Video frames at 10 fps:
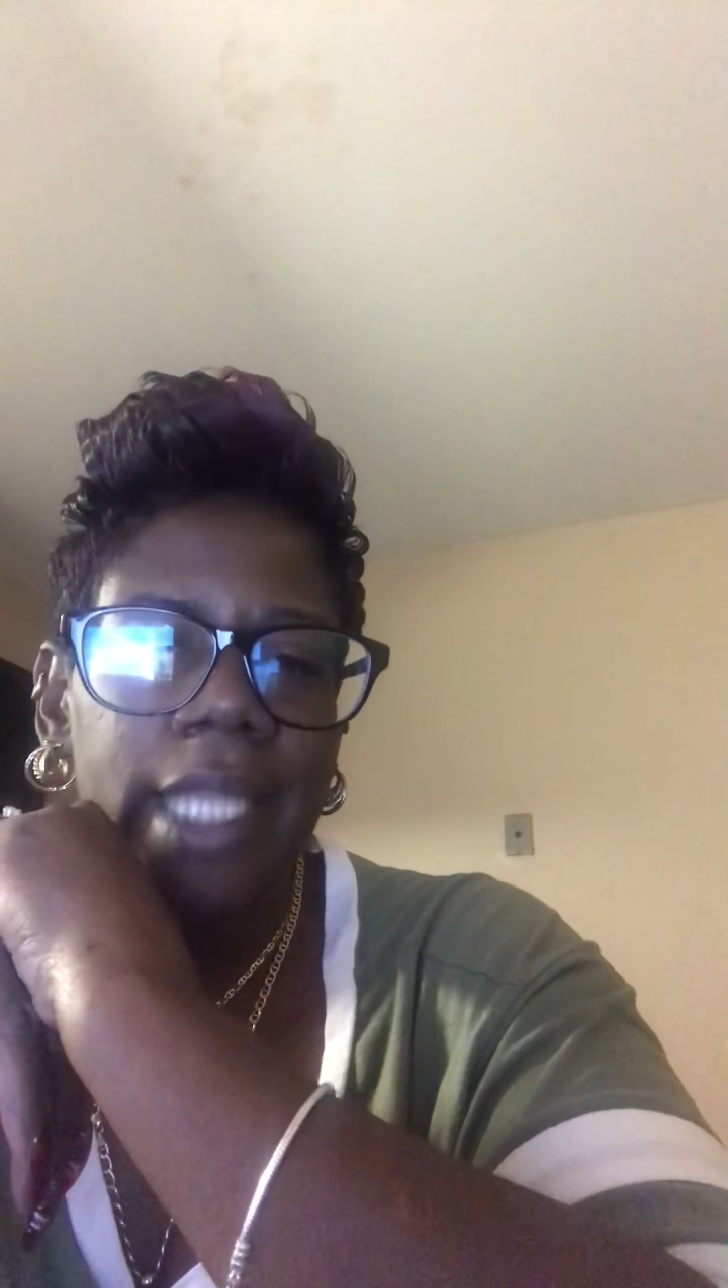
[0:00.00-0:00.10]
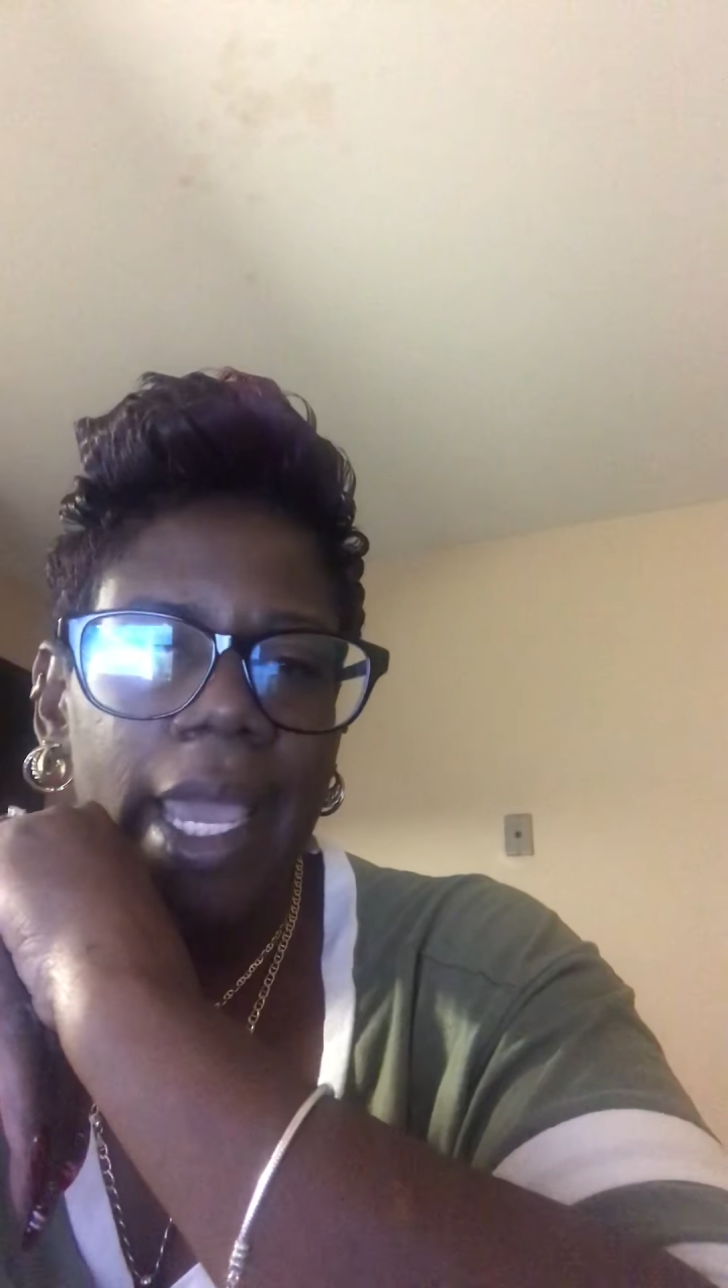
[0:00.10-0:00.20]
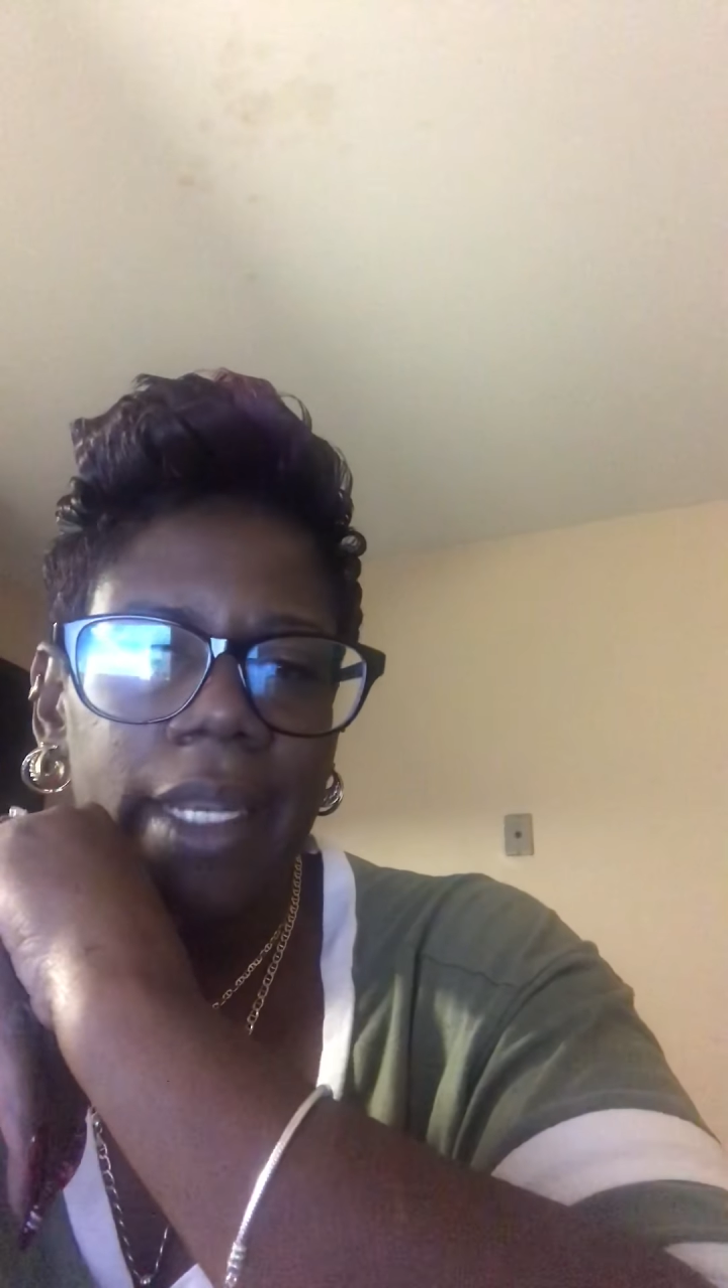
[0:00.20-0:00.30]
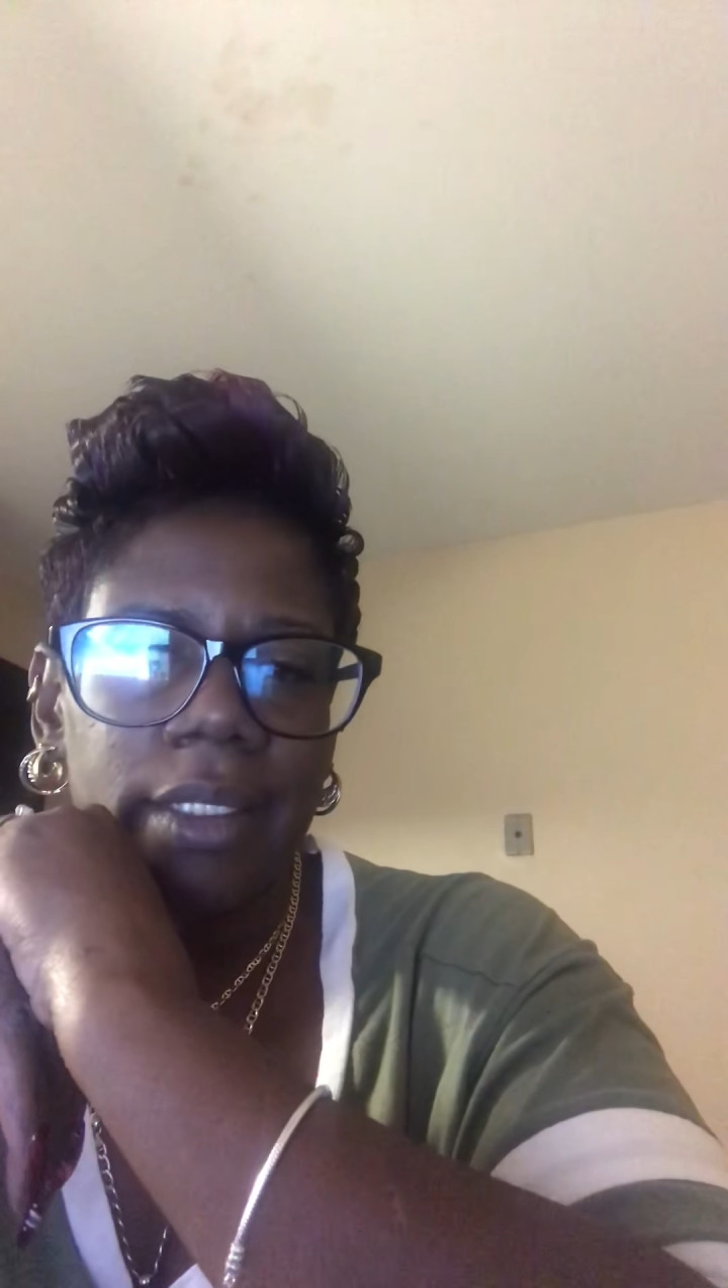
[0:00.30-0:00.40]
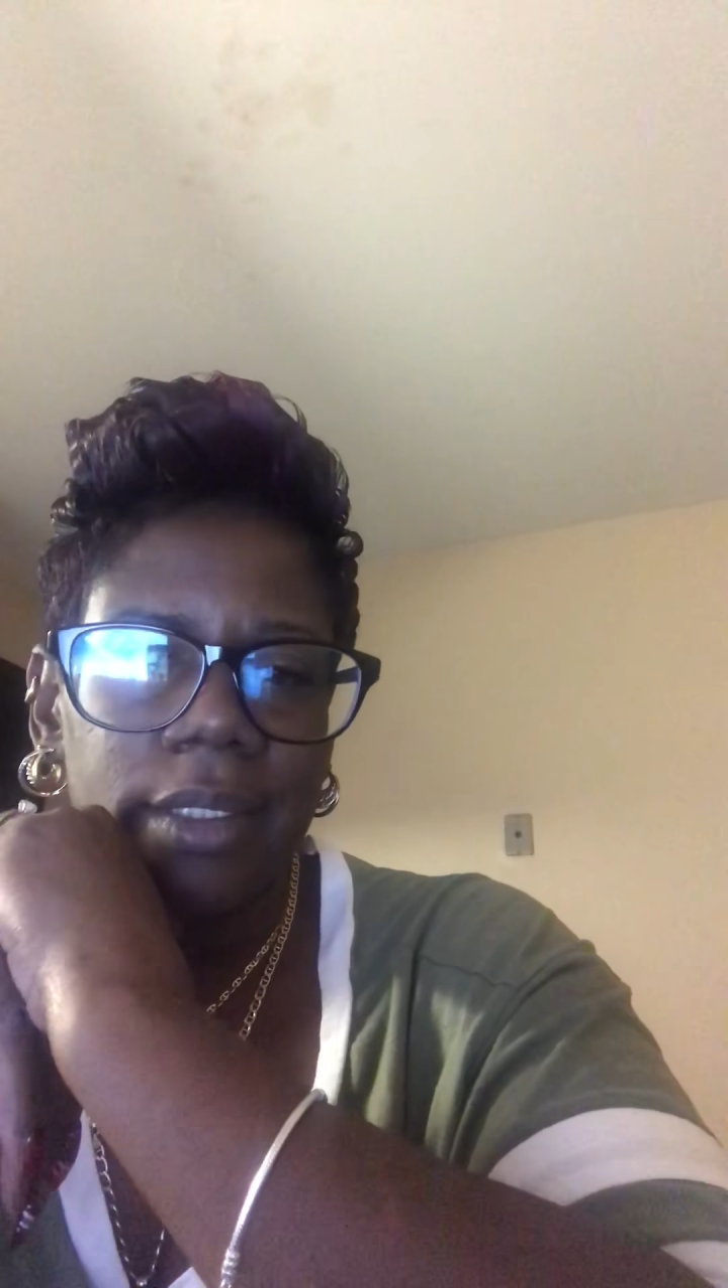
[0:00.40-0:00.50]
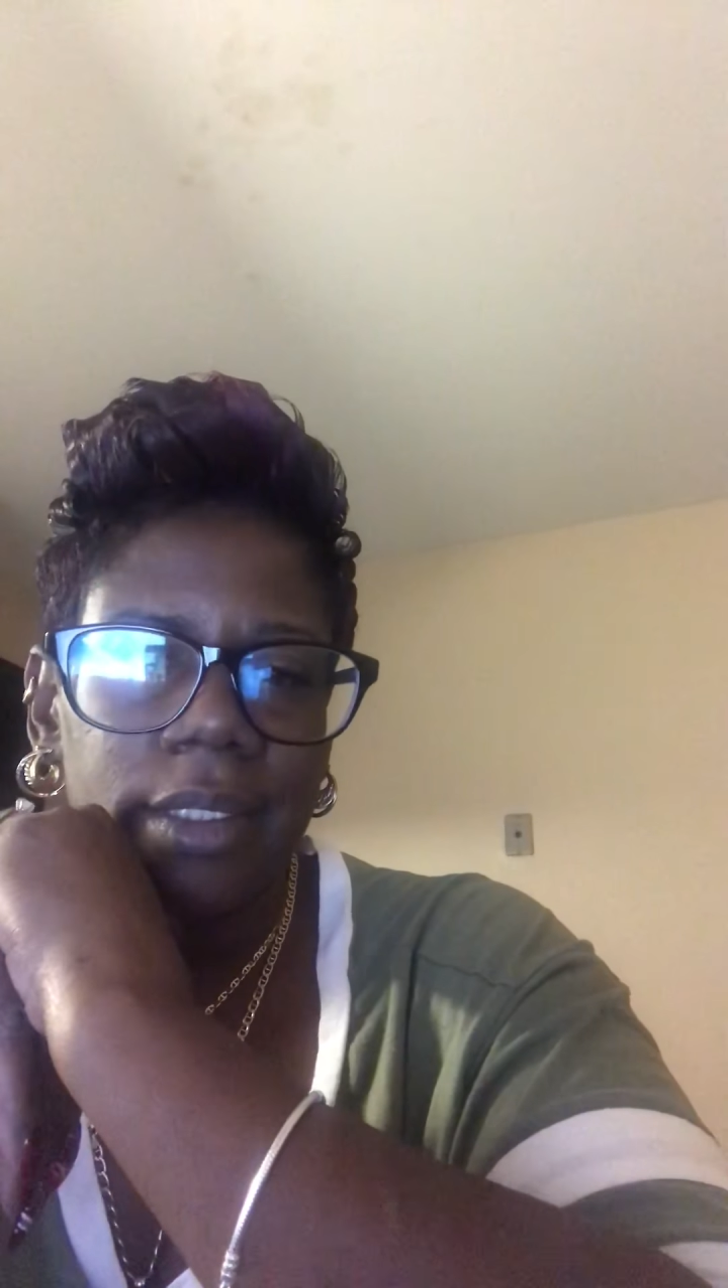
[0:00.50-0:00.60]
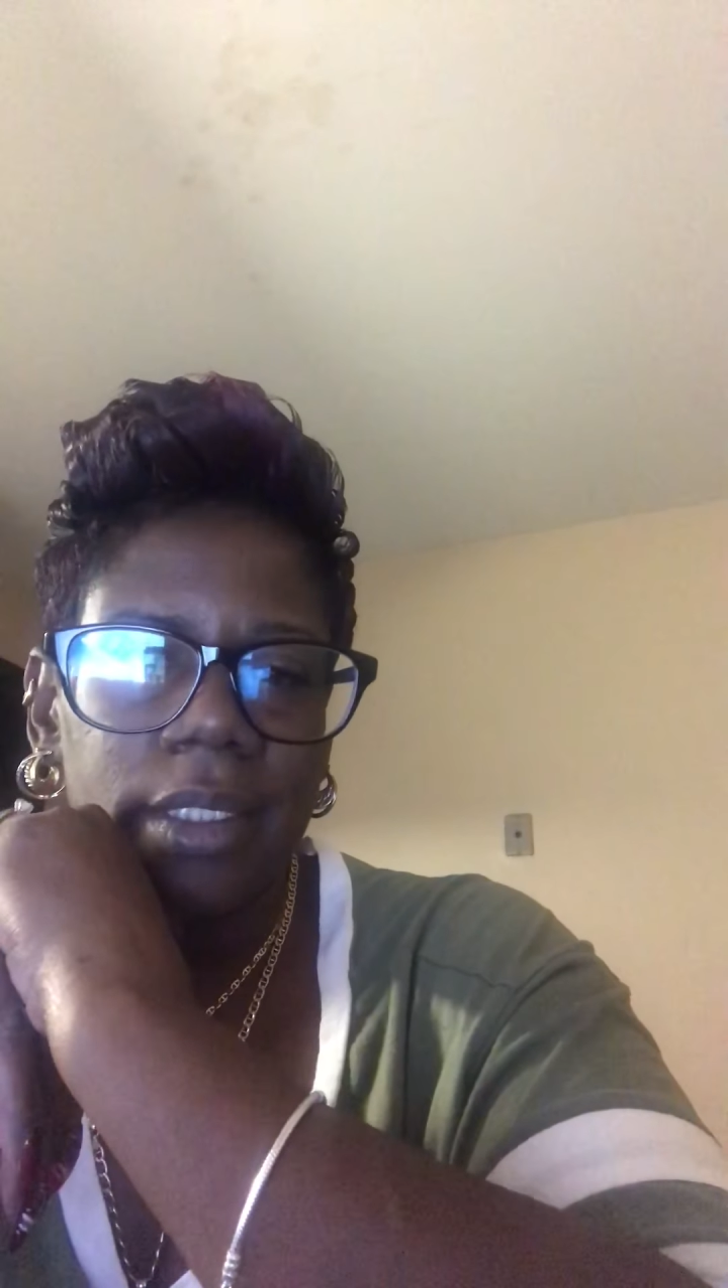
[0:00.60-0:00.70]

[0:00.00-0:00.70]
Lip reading: data,